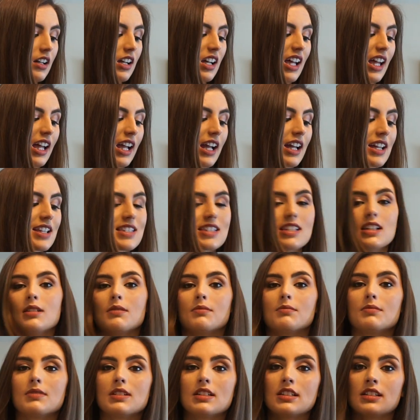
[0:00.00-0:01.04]
I got
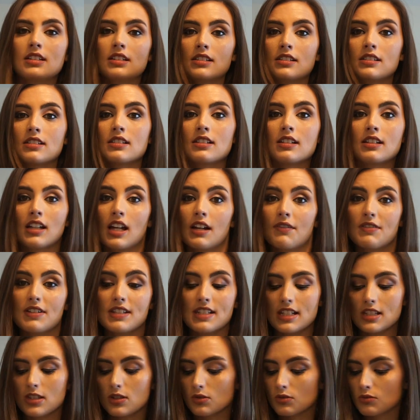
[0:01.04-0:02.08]
some
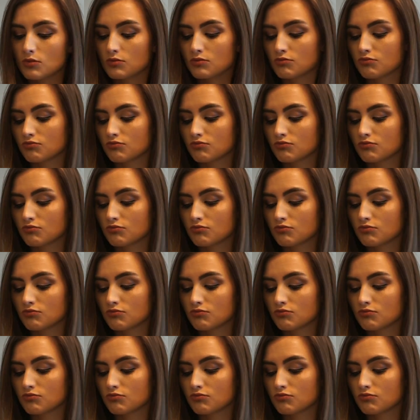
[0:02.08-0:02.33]
cafecito.